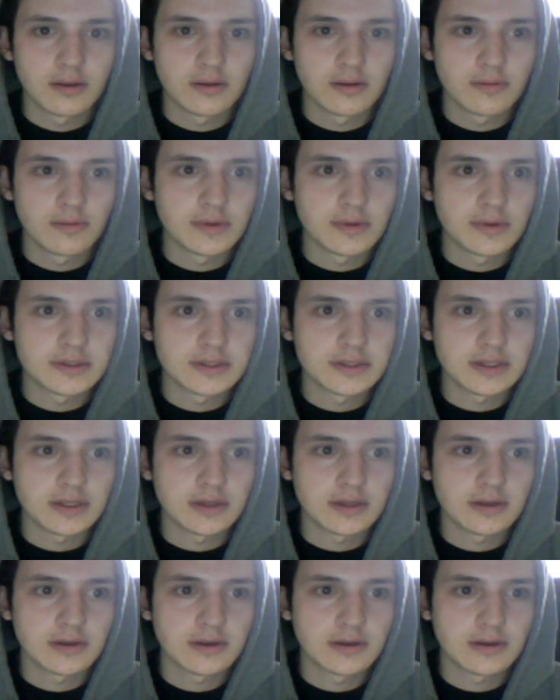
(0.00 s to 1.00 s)
Let me
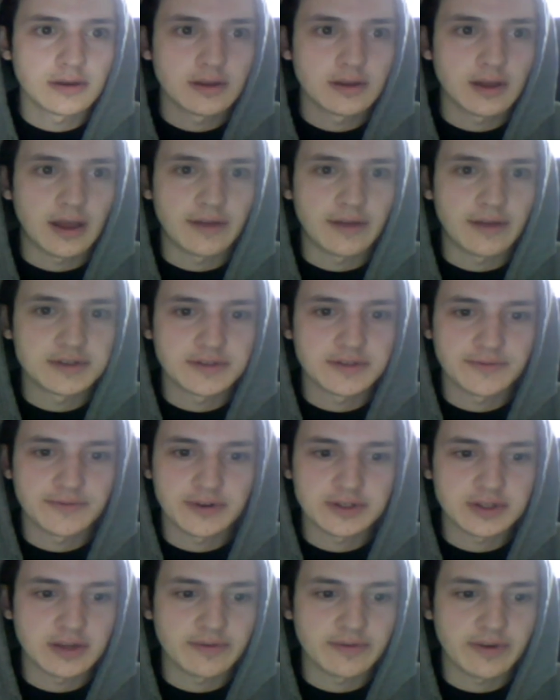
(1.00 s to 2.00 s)
see. This is the
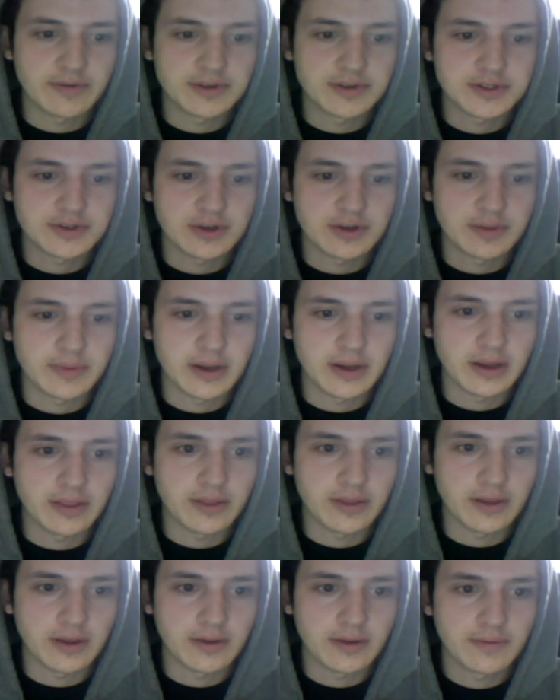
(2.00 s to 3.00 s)
first time I've ever streamed
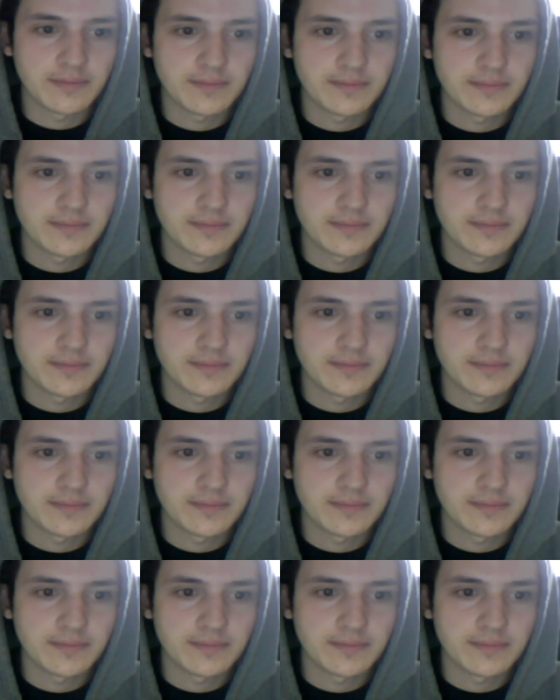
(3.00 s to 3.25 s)
anything.